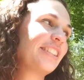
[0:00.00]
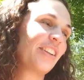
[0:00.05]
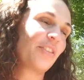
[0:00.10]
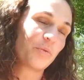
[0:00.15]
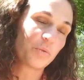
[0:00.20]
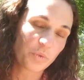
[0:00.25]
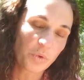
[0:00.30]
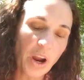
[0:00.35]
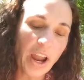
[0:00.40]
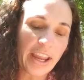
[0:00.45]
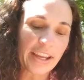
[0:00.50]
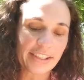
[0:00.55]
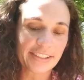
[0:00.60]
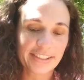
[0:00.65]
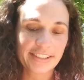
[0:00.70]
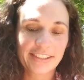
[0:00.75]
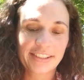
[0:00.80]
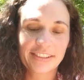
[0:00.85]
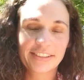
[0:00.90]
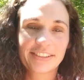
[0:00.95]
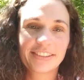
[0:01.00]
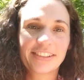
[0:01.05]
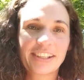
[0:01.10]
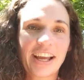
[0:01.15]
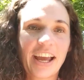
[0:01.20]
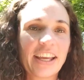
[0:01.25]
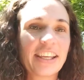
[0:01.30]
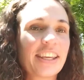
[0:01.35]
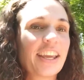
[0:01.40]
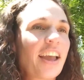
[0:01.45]
Right.
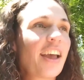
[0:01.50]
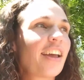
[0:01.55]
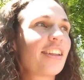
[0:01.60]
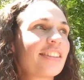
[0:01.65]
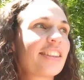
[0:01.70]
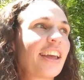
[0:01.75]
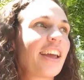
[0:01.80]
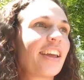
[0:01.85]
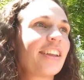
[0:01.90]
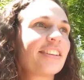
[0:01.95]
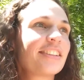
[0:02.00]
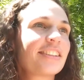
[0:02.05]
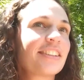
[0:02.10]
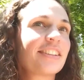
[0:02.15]
I get that.